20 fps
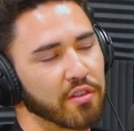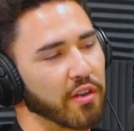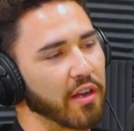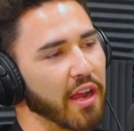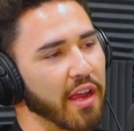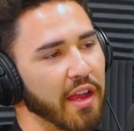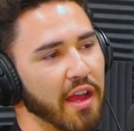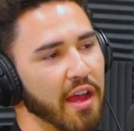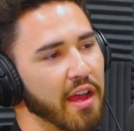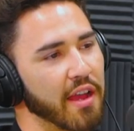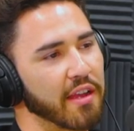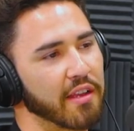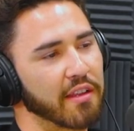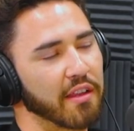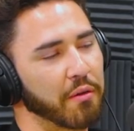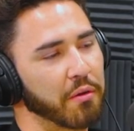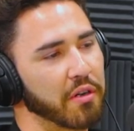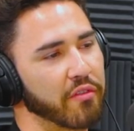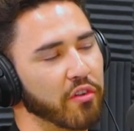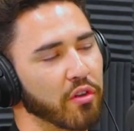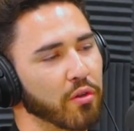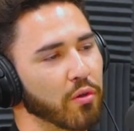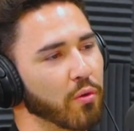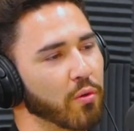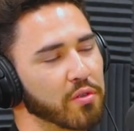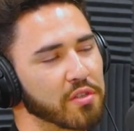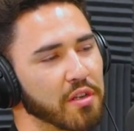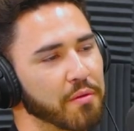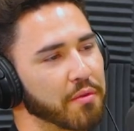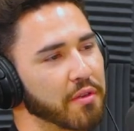just their AI. Like whenever you
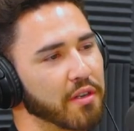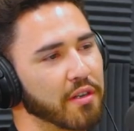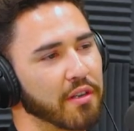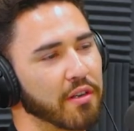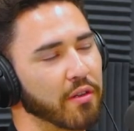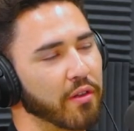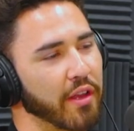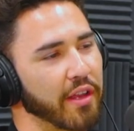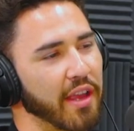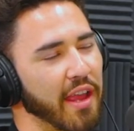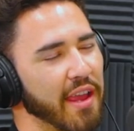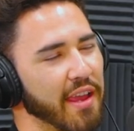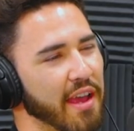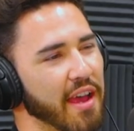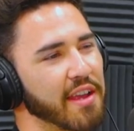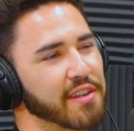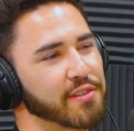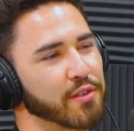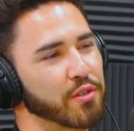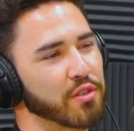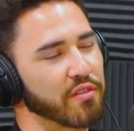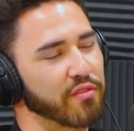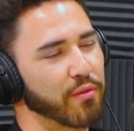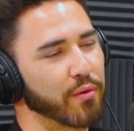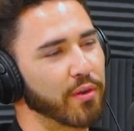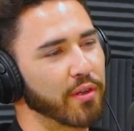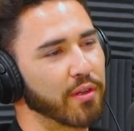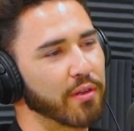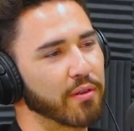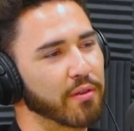Google something, it'll like AI search it
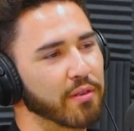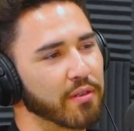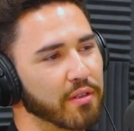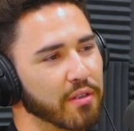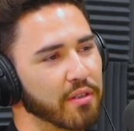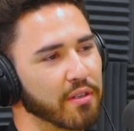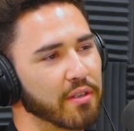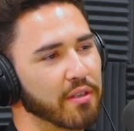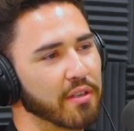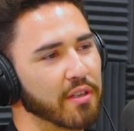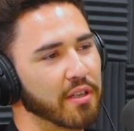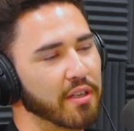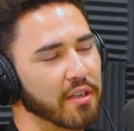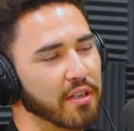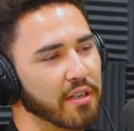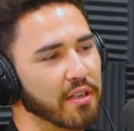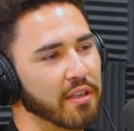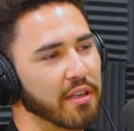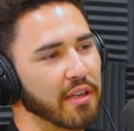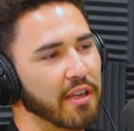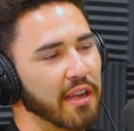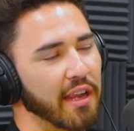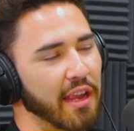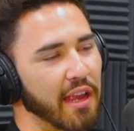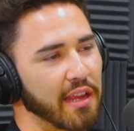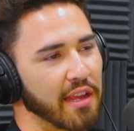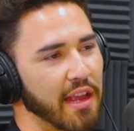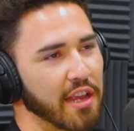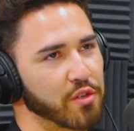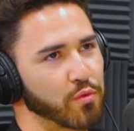for you. Okay.
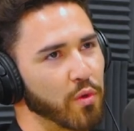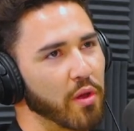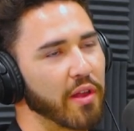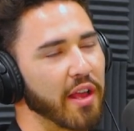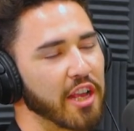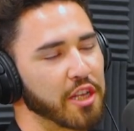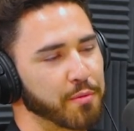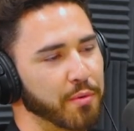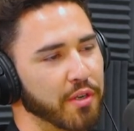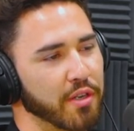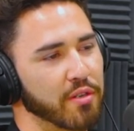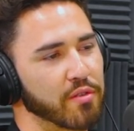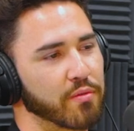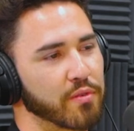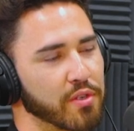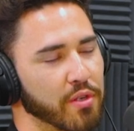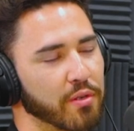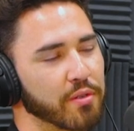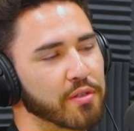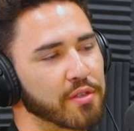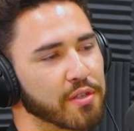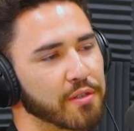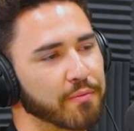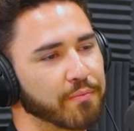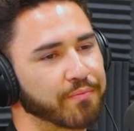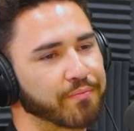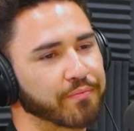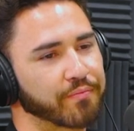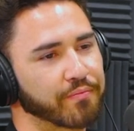As well as produce results.